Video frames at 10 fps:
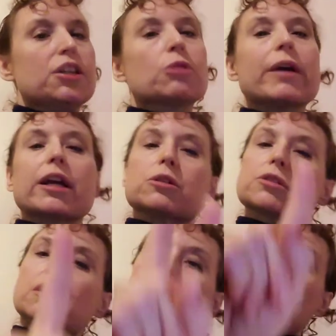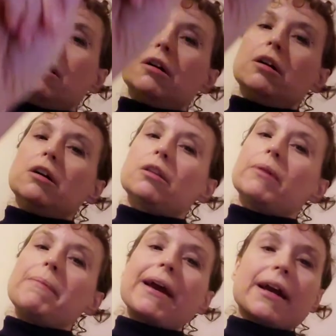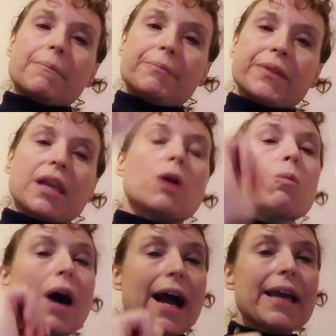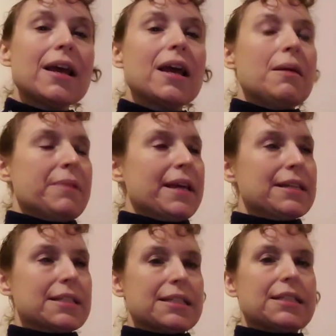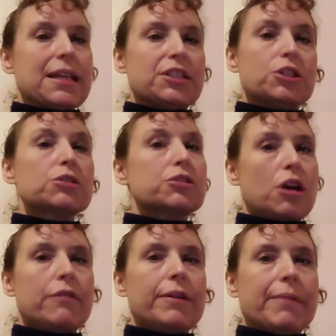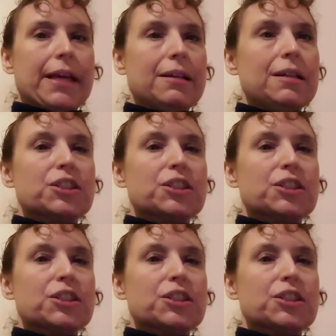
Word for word: Your weight goes all the way back up. Why? Because it says you're starving me.